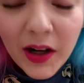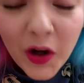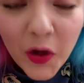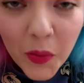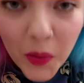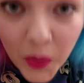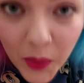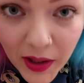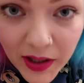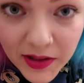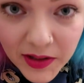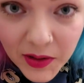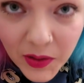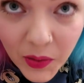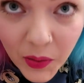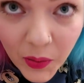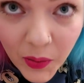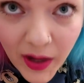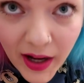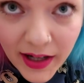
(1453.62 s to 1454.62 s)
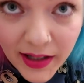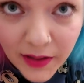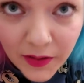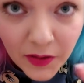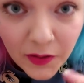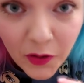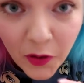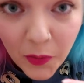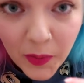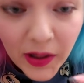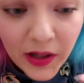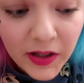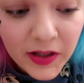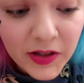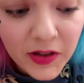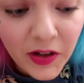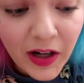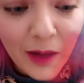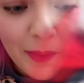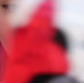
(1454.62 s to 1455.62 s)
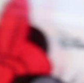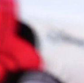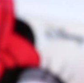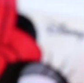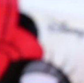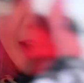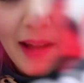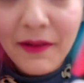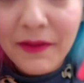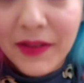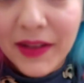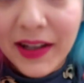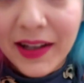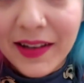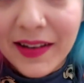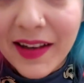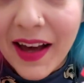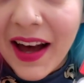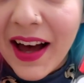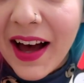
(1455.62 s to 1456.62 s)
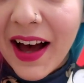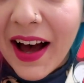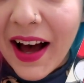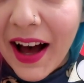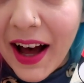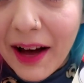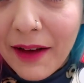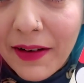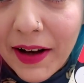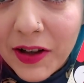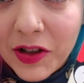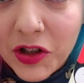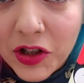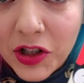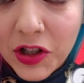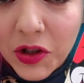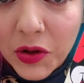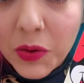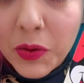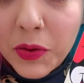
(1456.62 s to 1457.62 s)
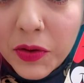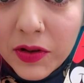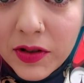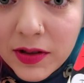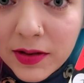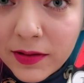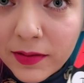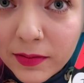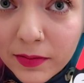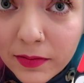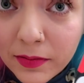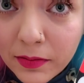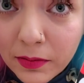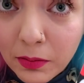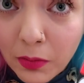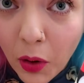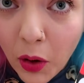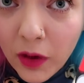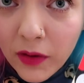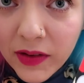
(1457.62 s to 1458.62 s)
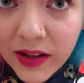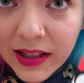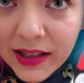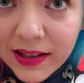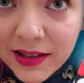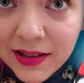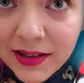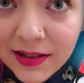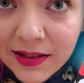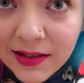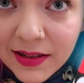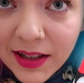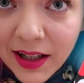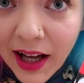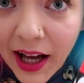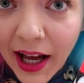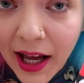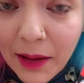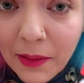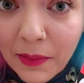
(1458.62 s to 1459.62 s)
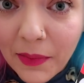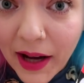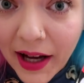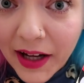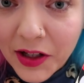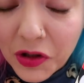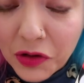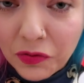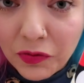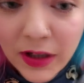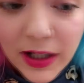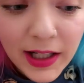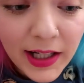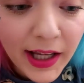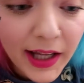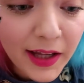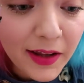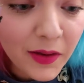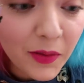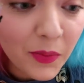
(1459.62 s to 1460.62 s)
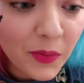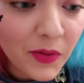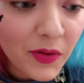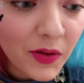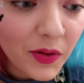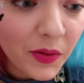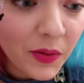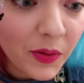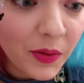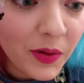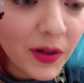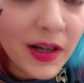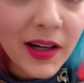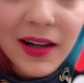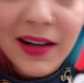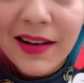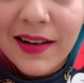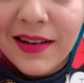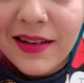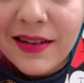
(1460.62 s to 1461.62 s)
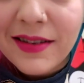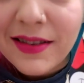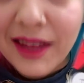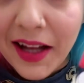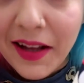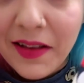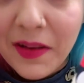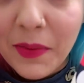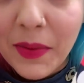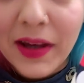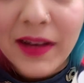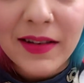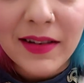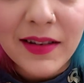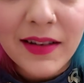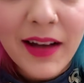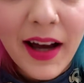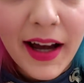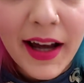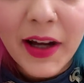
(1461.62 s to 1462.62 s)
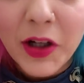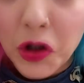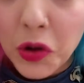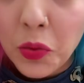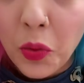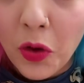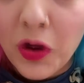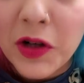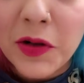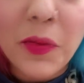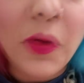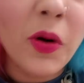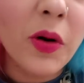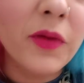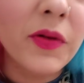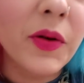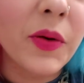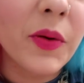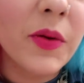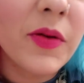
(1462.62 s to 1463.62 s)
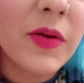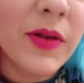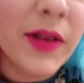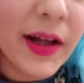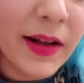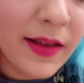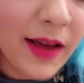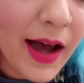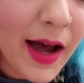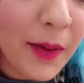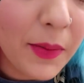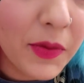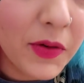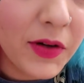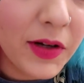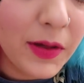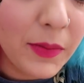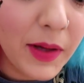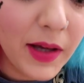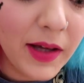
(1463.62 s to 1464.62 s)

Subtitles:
a couple of weeks ago, and if you follow me on Instagram, that I have these. I've actually used more of these. I actually really like them, so that's amazing. I actually wanted more of those, so that's absolutely